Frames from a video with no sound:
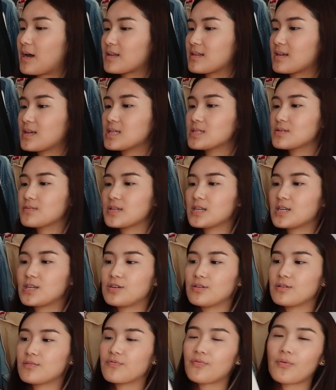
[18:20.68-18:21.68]
I think it's really
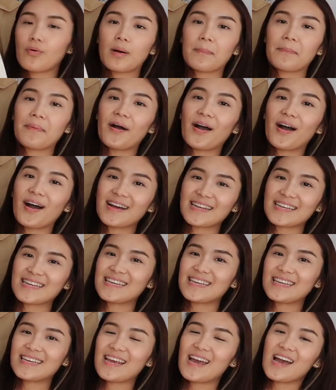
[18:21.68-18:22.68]
cute for a
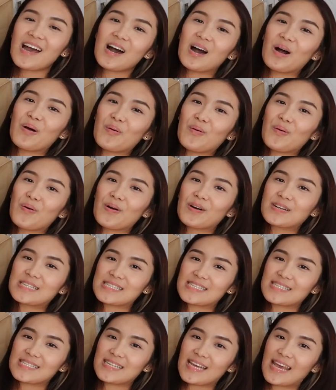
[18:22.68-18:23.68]
party or
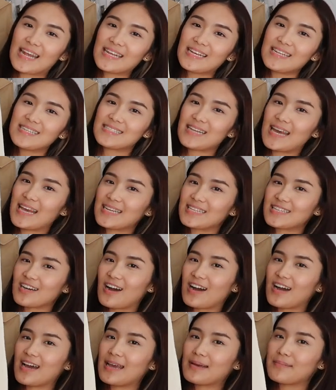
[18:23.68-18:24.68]
just any
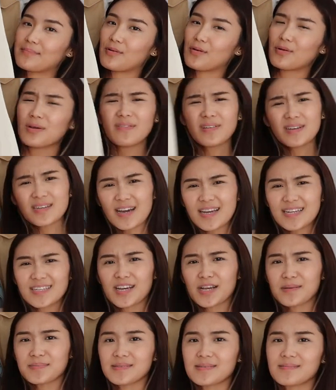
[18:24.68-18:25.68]
daytime or even
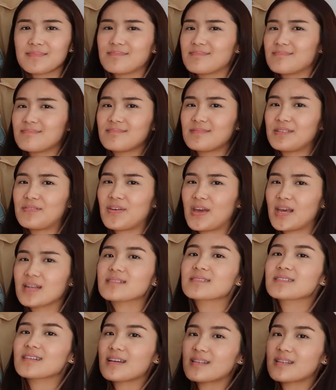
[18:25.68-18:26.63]
nighttime event.